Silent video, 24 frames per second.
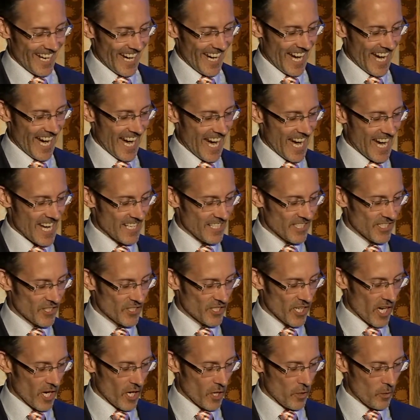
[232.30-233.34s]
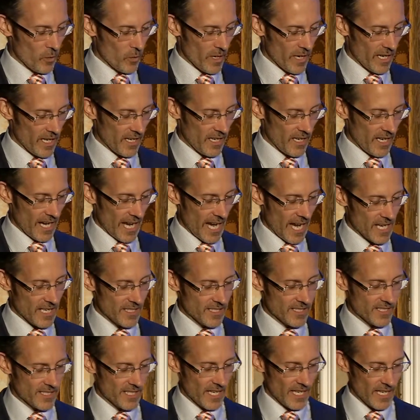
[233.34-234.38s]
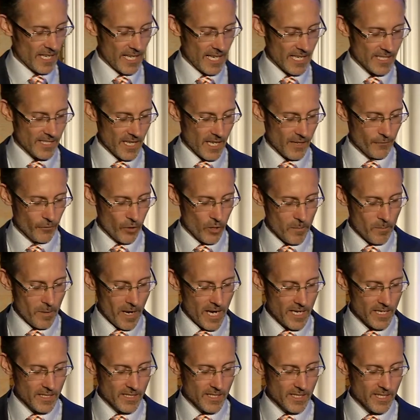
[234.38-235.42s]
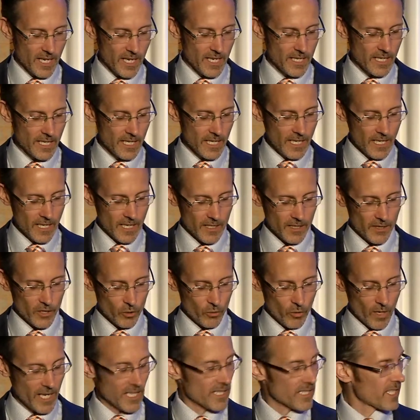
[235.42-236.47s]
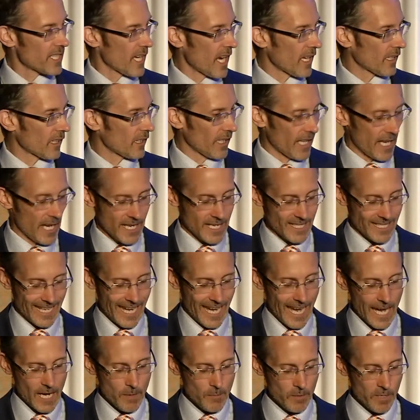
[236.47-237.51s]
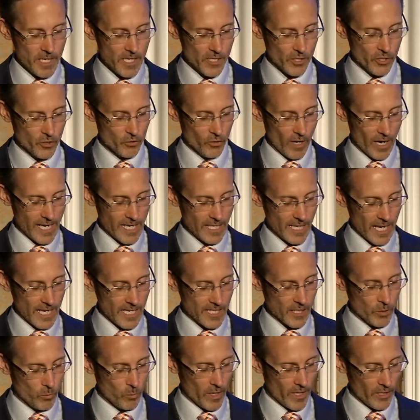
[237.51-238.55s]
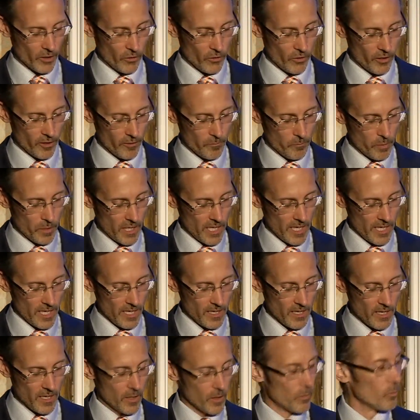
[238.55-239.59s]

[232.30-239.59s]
And so, as that very band said, the great Southland can be as great as the one it could have been.